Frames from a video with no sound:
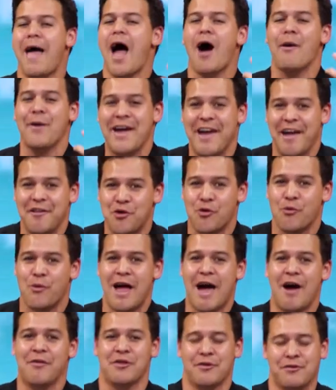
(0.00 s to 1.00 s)
our head
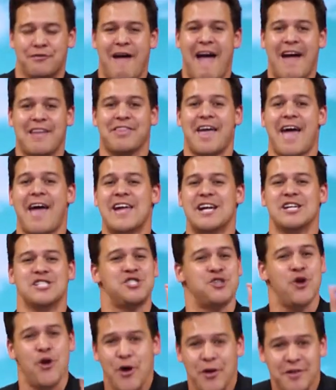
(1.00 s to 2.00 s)
around the fact that
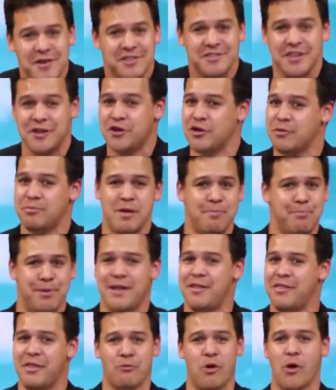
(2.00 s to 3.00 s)
eternity could be
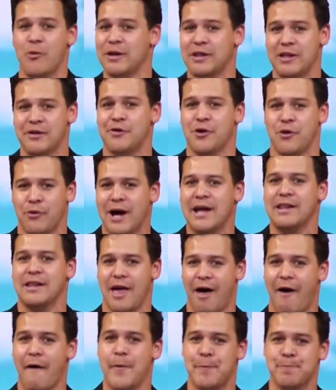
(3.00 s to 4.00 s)
better than what we're living right
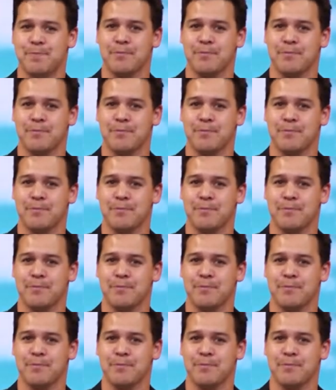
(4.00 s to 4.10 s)
now.